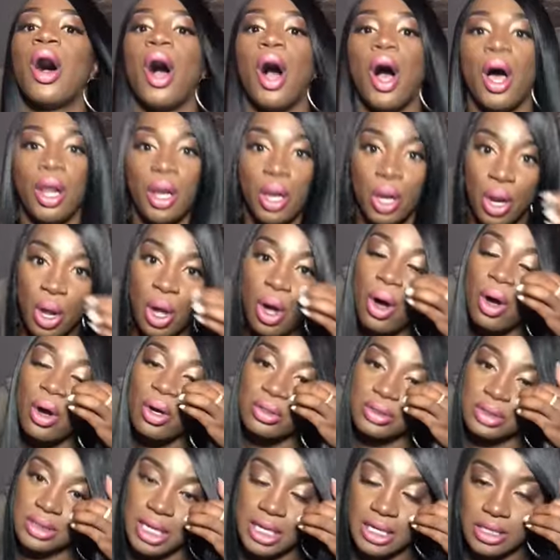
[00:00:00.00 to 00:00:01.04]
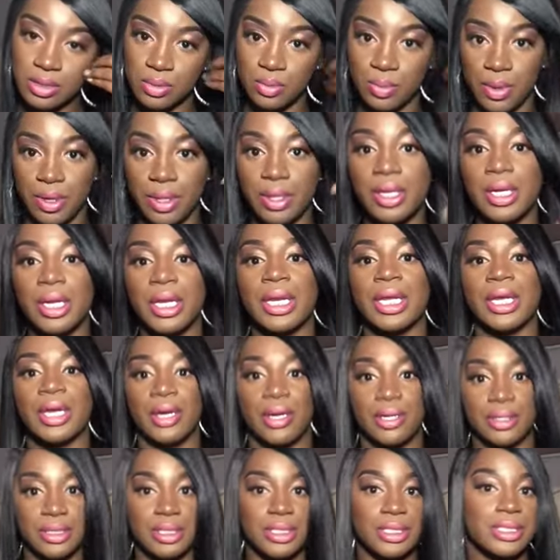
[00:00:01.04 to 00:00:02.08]
a long day's work getting
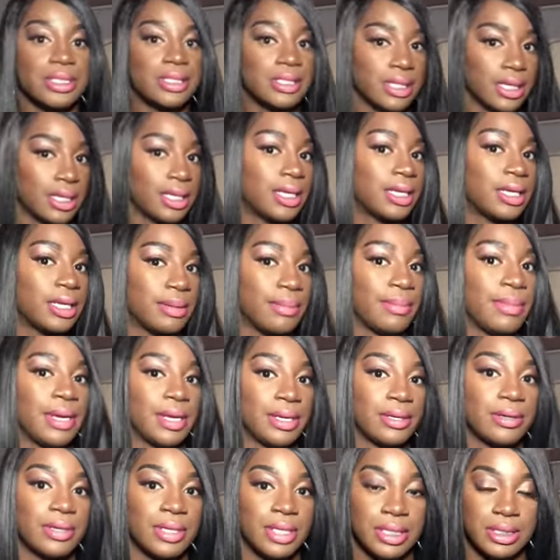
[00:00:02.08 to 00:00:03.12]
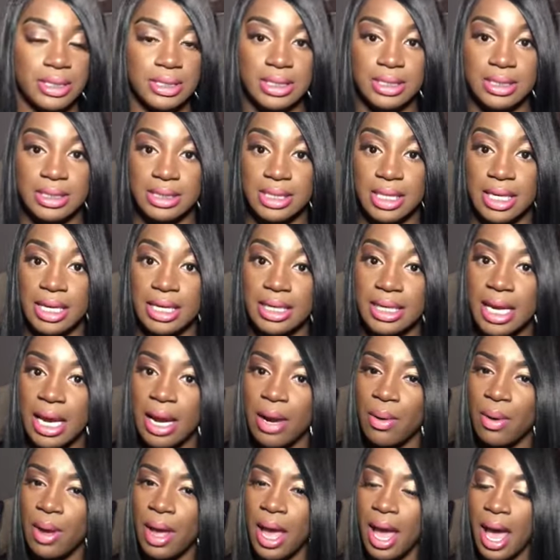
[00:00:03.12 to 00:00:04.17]
her to sit in the manner that she's sitting.
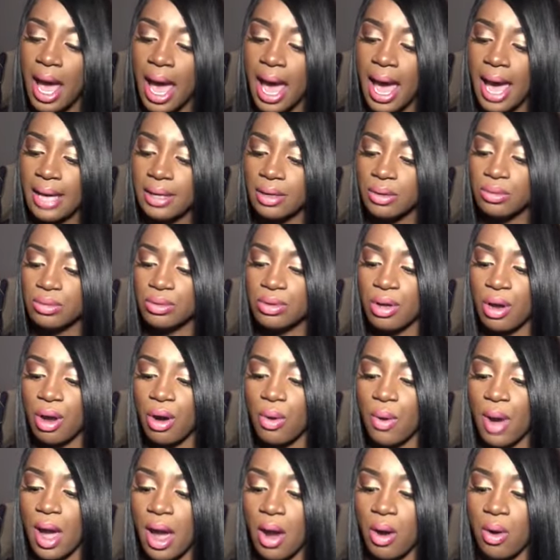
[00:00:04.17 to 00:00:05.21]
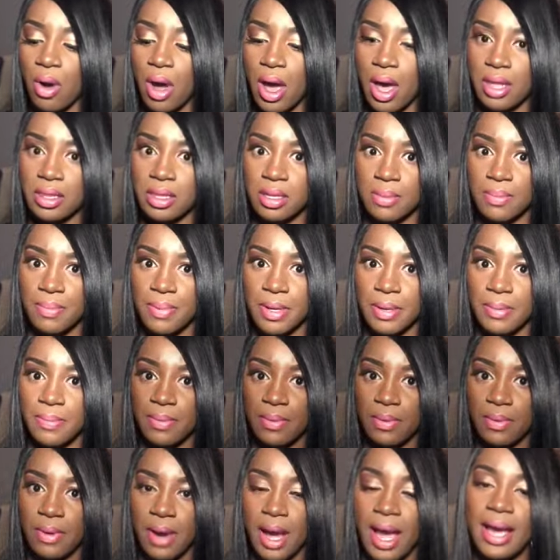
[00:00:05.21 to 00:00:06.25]
Now, I don't know how other
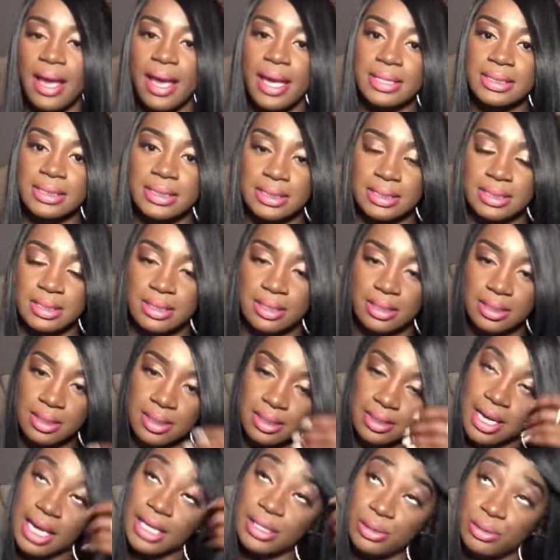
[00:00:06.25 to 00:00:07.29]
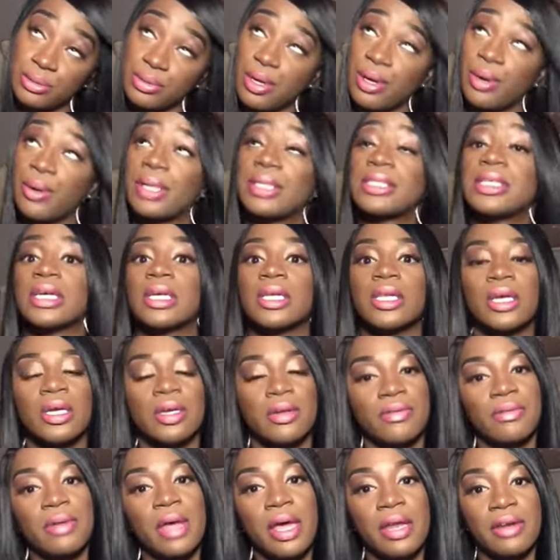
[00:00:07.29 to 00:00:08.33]
people, I actually took a look. I do know. I took a
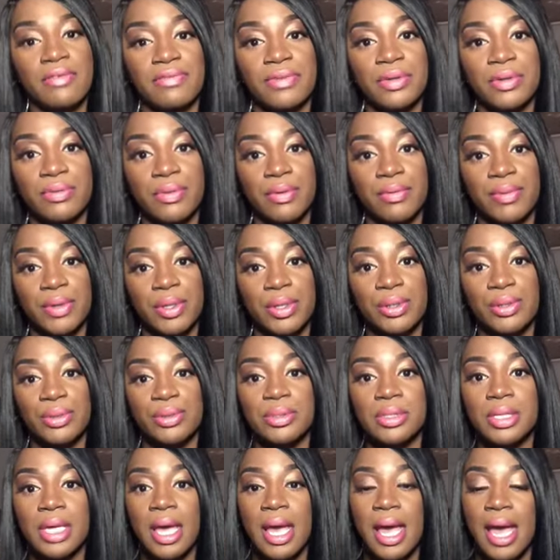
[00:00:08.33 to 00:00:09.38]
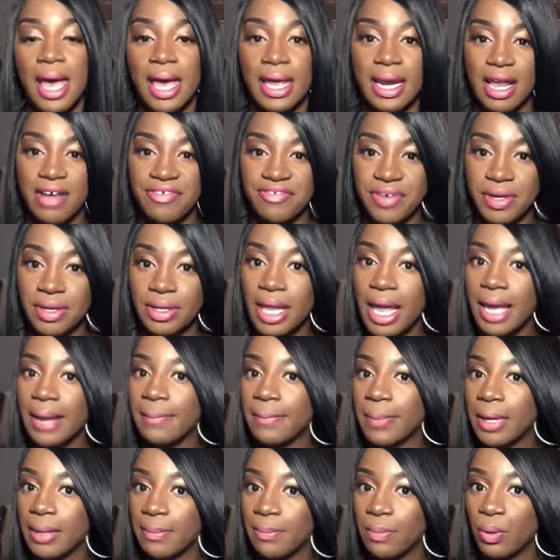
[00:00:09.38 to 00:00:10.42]
look at a few reviews and I felt
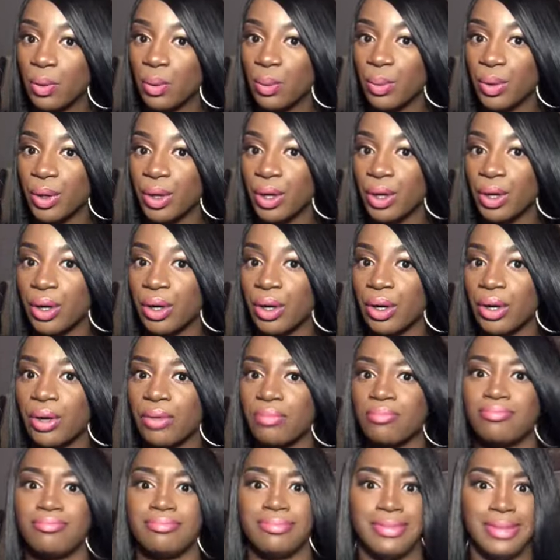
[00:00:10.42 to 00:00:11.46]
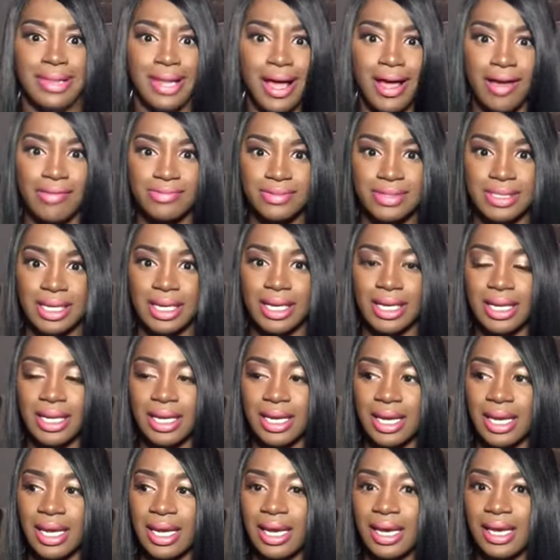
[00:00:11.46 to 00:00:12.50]
like people were loved
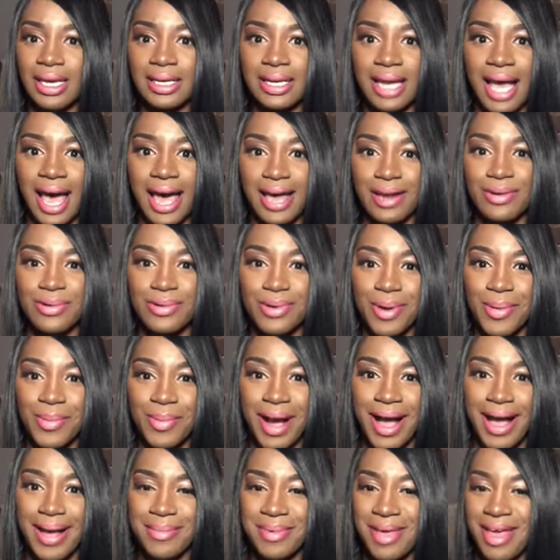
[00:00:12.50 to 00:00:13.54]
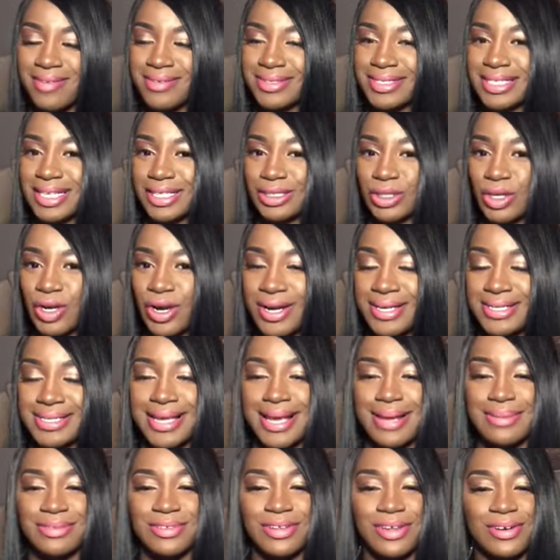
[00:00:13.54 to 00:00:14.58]
it. And I don't know why I'm having such a hard
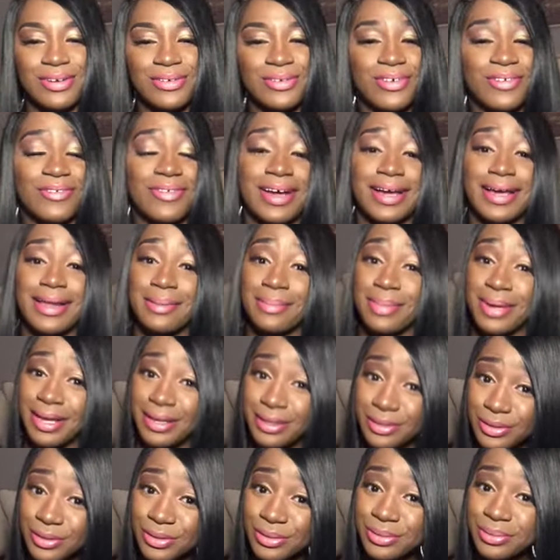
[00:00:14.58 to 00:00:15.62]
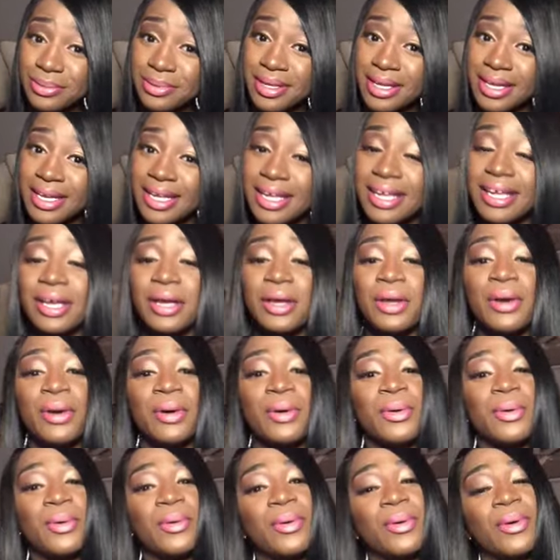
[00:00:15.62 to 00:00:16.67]
time. So I don't know if I got a bad unit.
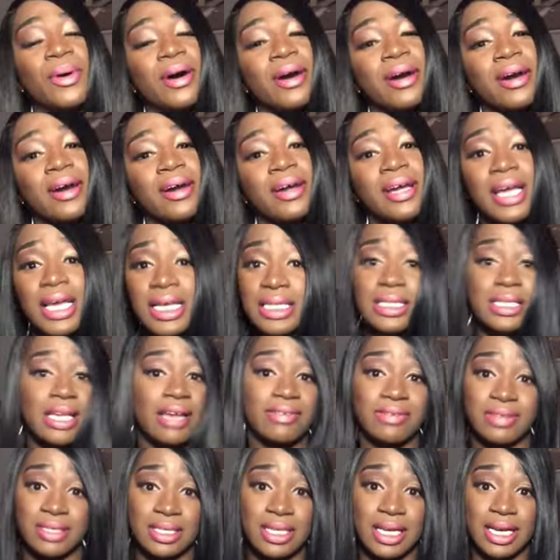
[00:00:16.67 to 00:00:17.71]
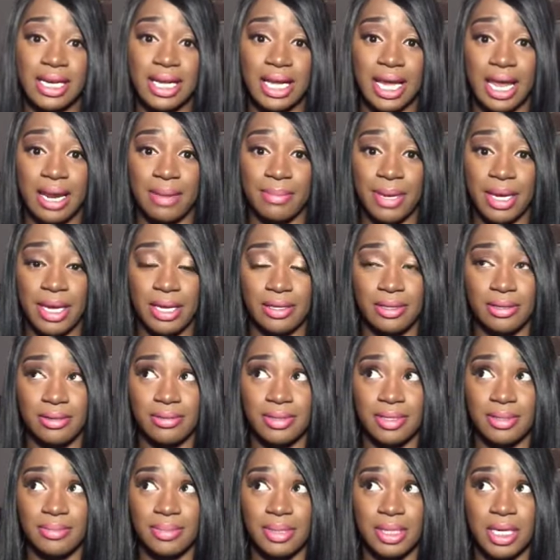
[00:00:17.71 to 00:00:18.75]
Or it's definitely that I got a bad
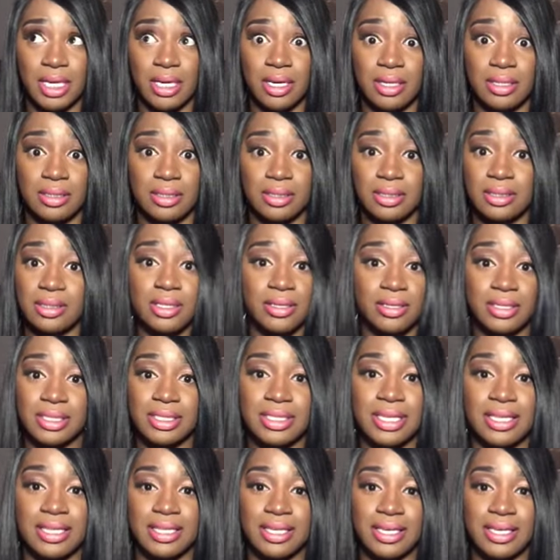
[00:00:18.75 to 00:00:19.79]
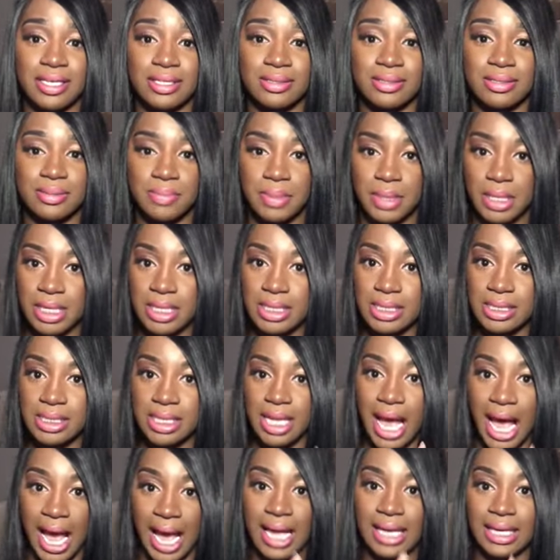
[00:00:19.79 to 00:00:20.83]
unit because there is nothing else because
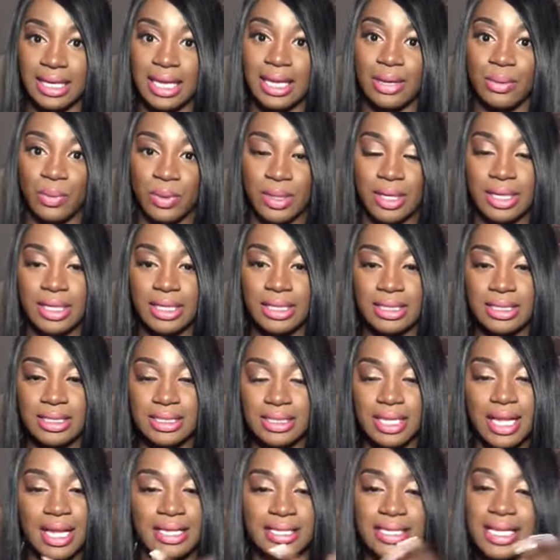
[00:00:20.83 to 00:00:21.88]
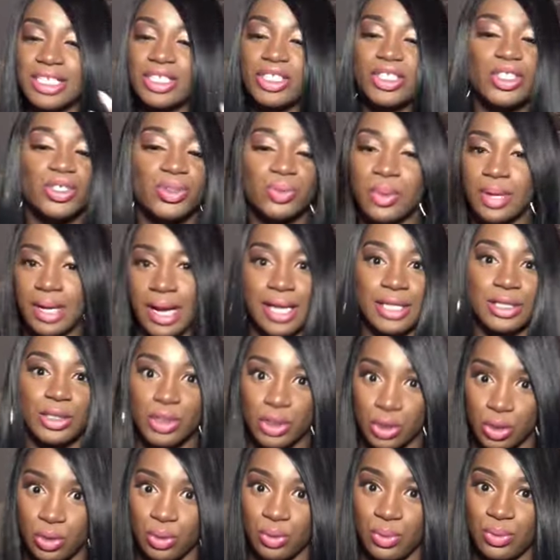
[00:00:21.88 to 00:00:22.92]
I lay wigs. Like, that's just what I
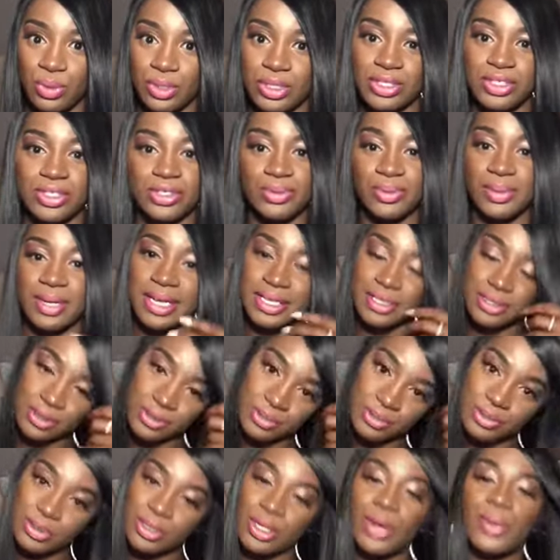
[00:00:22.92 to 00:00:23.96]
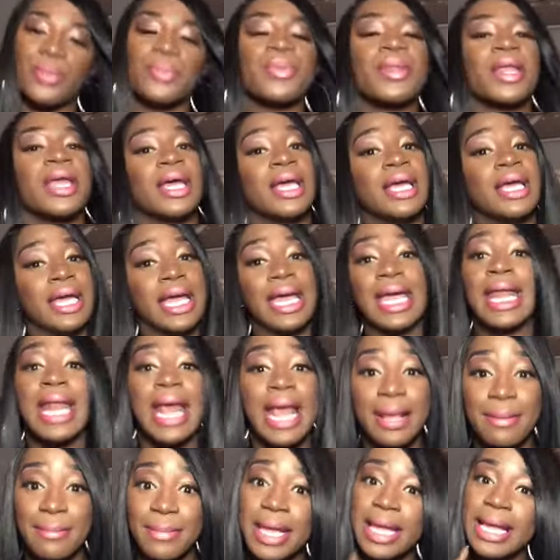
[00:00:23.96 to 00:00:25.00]
do. It's just what I do. So it
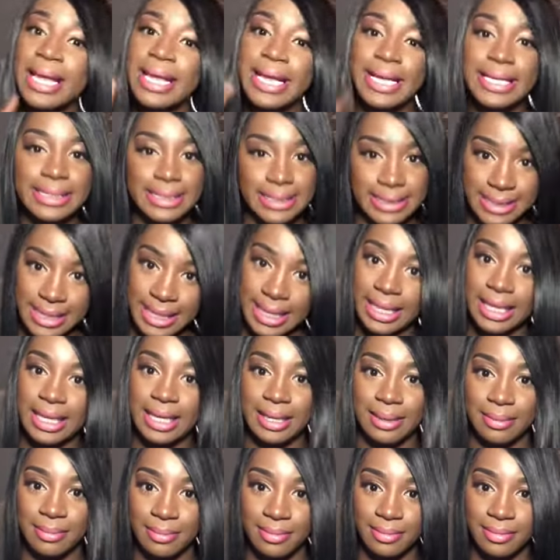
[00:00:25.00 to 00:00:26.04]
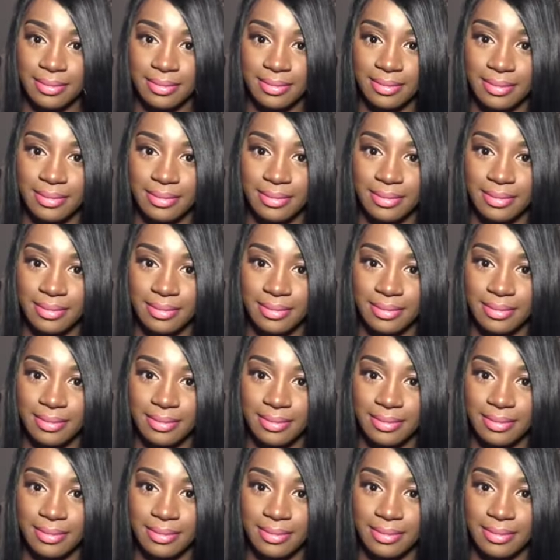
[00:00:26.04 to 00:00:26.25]
ain't me, it's them.